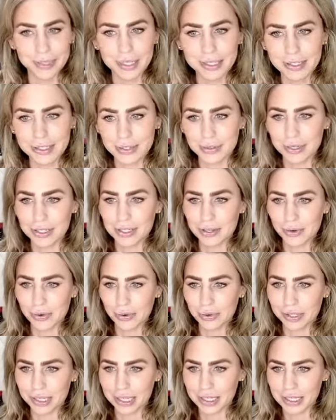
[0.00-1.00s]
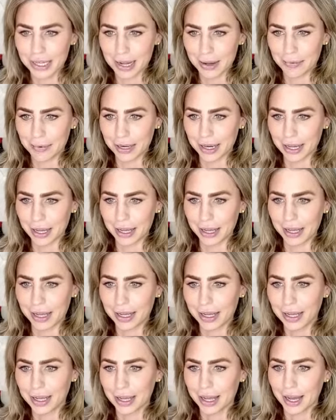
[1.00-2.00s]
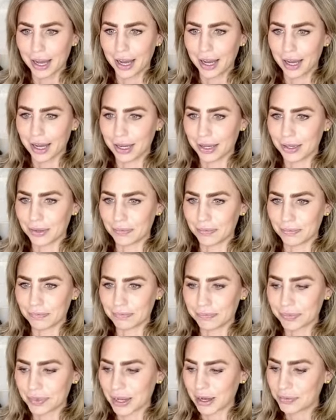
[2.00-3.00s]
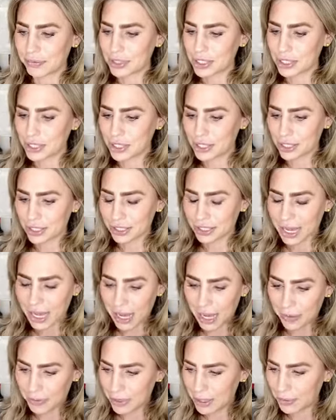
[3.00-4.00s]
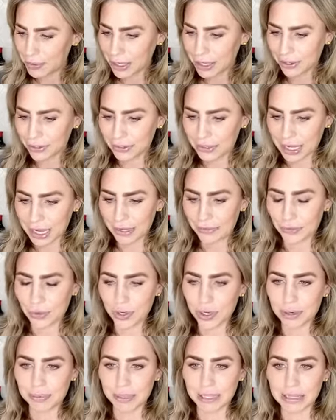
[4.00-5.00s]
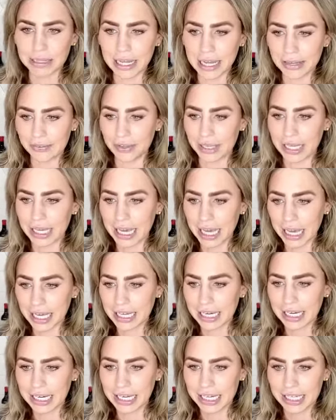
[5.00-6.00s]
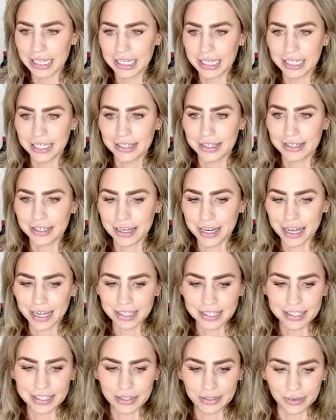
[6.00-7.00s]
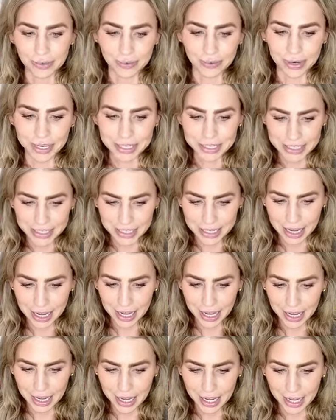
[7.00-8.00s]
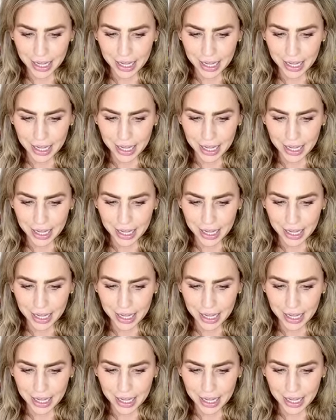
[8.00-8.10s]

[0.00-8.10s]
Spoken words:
So lots of cool things happening. I'm happy to be here live. We're gonna be live again next Wednesday.